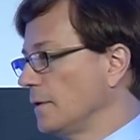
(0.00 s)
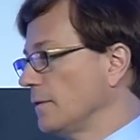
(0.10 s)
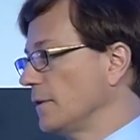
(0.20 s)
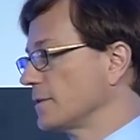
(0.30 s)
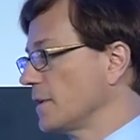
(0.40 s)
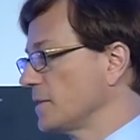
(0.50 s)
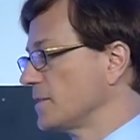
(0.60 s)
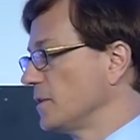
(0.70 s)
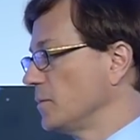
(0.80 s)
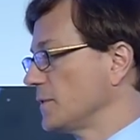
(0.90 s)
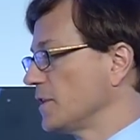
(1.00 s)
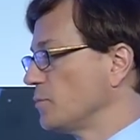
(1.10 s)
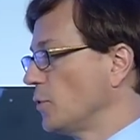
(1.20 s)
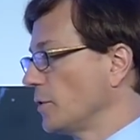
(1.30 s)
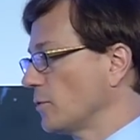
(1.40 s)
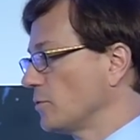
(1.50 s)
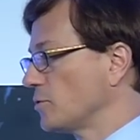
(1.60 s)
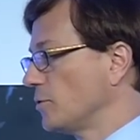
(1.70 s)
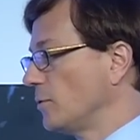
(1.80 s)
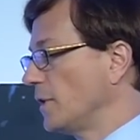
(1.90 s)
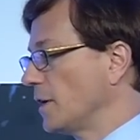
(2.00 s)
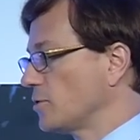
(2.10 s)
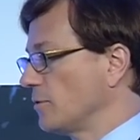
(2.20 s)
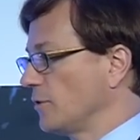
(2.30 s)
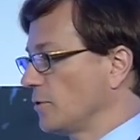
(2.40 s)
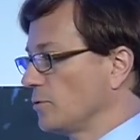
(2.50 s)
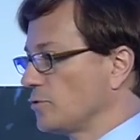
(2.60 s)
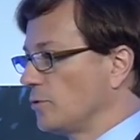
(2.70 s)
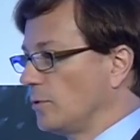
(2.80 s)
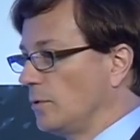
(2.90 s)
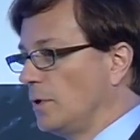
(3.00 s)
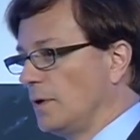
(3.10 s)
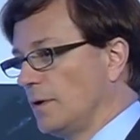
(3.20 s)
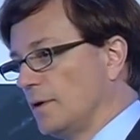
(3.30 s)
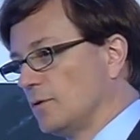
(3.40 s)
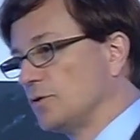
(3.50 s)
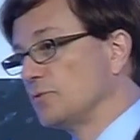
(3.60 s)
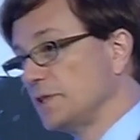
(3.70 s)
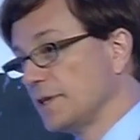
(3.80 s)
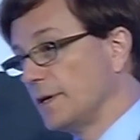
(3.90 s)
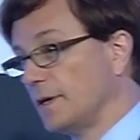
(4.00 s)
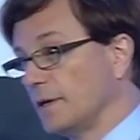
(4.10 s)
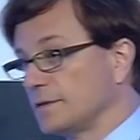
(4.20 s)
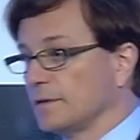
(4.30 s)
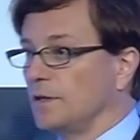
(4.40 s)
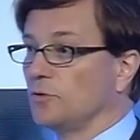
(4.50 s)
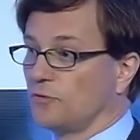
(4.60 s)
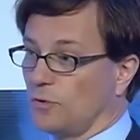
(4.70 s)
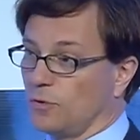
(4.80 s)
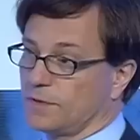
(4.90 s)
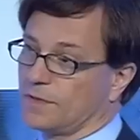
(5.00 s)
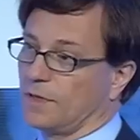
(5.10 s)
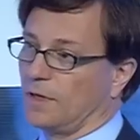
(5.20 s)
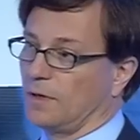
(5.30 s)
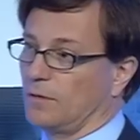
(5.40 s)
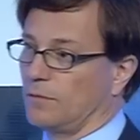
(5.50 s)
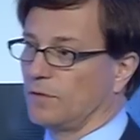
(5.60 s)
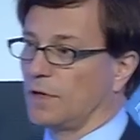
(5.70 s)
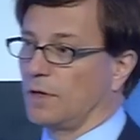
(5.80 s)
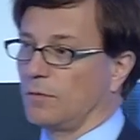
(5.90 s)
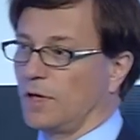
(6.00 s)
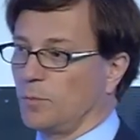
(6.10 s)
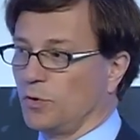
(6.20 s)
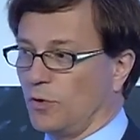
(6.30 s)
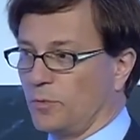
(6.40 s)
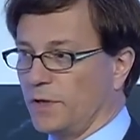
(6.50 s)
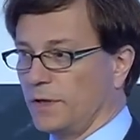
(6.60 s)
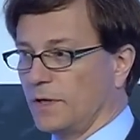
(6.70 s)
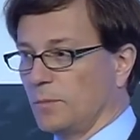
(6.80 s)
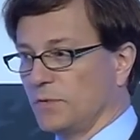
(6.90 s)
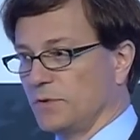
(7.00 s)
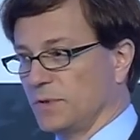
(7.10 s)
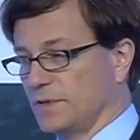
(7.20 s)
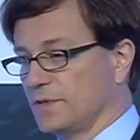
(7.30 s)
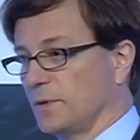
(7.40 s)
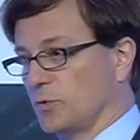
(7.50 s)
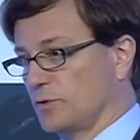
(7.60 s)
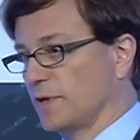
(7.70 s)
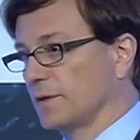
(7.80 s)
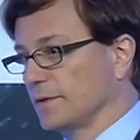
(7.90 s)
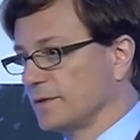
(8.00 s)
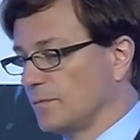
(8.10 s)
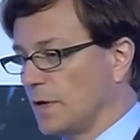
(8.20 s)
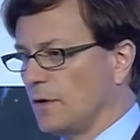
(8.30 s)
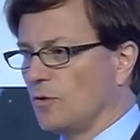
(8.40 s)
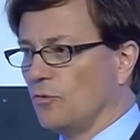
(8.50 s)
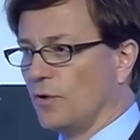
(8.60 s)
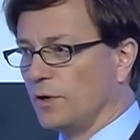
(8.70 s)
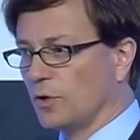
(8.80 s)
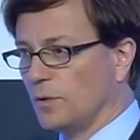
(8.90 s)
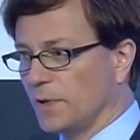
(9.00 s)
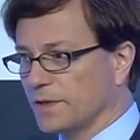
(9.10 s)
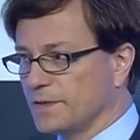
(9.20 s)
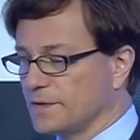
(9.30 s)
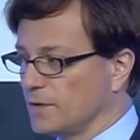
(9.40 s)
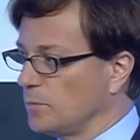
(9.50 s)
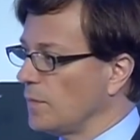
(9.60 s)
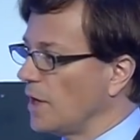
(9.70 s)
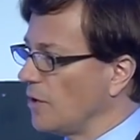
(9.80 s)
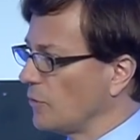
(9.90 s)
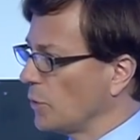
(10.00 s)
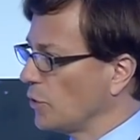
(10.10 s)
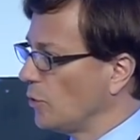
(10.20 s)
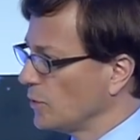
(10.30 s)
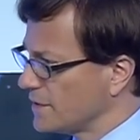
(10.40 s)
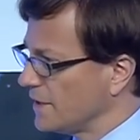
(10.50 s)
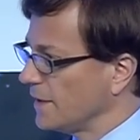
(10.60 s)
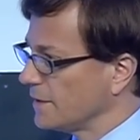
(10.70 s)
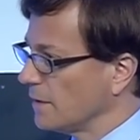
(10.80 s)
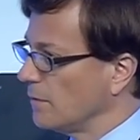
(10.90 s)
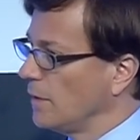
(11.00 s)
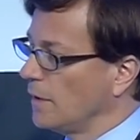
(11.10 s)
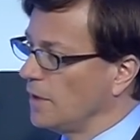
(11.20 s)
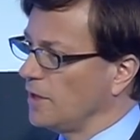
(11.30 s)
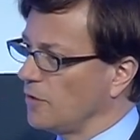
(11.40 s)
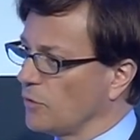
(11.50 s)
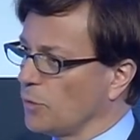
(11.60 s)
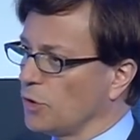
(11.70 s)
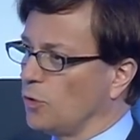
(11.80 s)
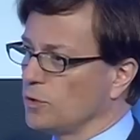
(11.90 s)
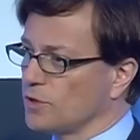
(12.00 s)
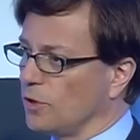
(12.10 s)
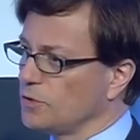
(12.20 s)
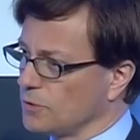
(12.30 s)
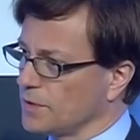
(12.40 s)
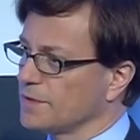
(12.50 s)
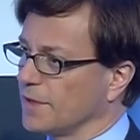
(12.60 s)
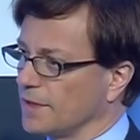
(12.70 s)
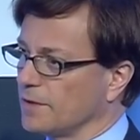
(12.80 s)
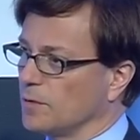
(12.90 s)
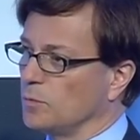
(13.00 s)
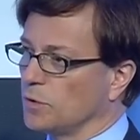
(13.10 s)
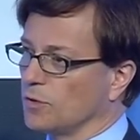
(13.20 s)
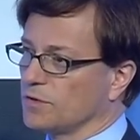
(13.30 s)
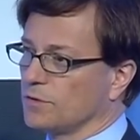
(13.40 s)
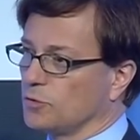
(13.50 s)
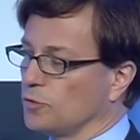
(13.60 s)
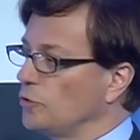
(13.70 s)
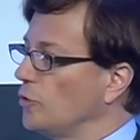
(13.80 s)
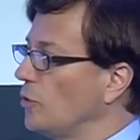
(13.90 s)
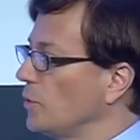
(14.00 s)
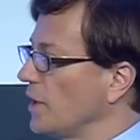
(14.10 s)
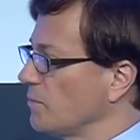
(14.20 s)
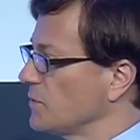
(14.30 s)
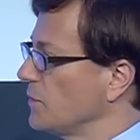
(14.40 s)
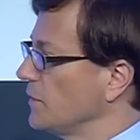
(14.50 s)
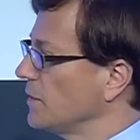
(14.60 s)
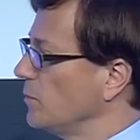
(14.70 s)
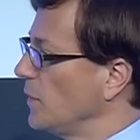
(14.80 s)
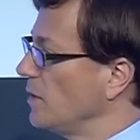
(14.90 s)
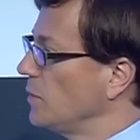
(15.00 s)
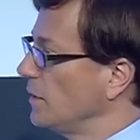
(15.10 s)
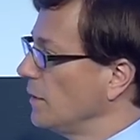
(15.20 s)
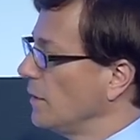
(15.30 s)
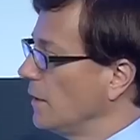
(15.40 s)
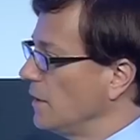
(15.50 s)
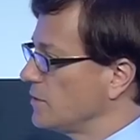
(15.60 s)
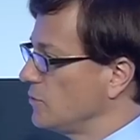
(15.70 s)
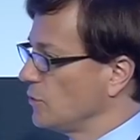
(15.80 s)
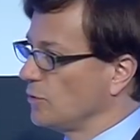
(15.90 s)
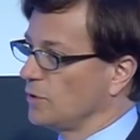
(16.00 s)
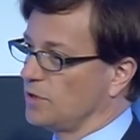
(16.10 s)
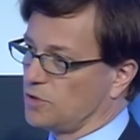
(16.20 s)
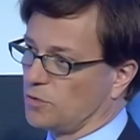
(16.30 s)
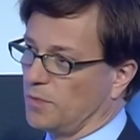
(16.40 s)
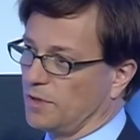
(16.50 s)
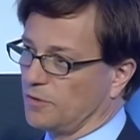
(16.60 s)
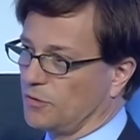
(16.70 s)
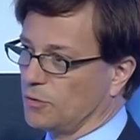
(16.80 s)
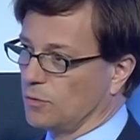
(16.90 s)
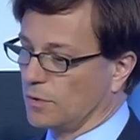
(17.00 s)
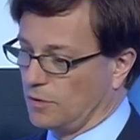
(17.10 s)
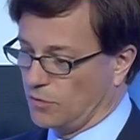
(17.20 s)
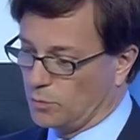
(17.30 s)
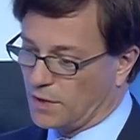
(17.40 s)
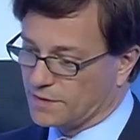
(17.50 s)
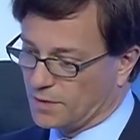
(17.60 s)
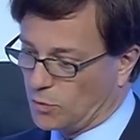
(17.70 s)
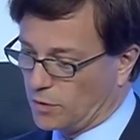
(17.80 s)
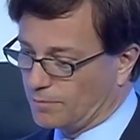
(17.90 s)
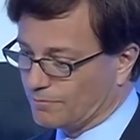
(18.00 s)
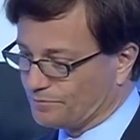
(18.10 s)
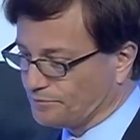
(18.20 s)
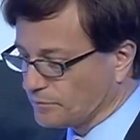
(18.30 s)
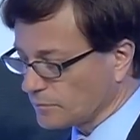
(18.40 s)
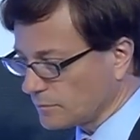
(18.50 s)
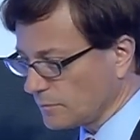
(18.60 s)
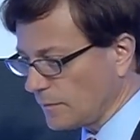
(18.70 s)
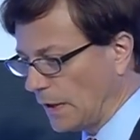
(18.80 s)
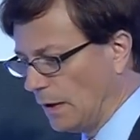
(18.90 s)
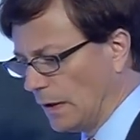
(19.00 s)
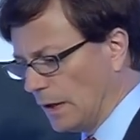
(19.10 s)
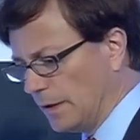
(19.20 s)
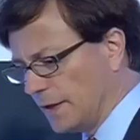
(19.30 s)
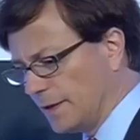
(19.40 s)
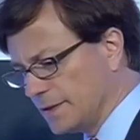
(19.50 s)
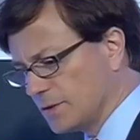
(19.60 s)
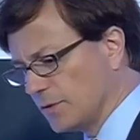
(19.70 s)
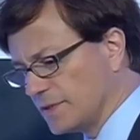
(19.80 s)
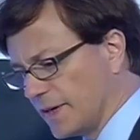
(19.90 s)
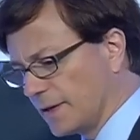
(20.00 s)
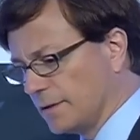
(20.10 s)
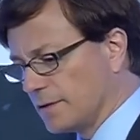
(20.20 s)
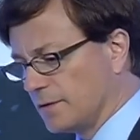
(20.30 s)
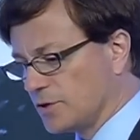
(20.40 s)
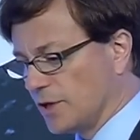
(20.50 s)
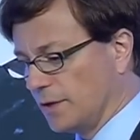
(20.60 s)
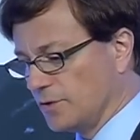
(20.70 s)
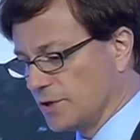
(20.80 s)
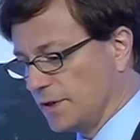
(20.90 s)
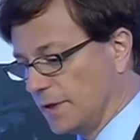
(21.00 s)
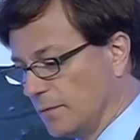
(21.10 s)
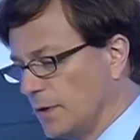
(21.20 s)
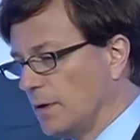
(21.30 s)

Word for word: there's customs, there's border control, air traffic control, retailers, and of course, uh, the airport operating company with its subcontractors. Very complex system, everyone holds data, and everyone holds onto his data because you don't know what happens with it and maybe it's to your detriment if you, if you pass them on. And that leads to the second challenge here,